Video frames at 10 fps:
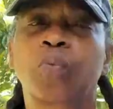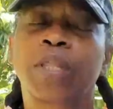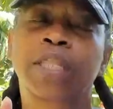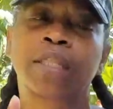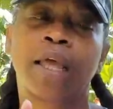
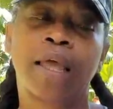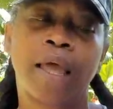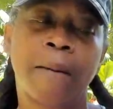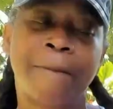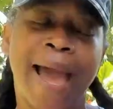with
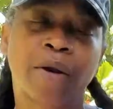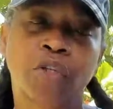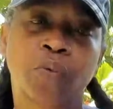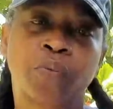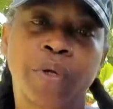
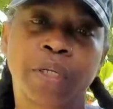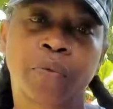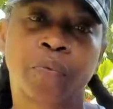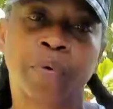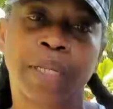matters with
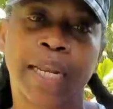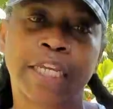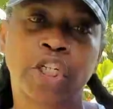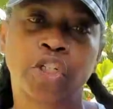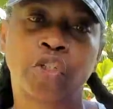relation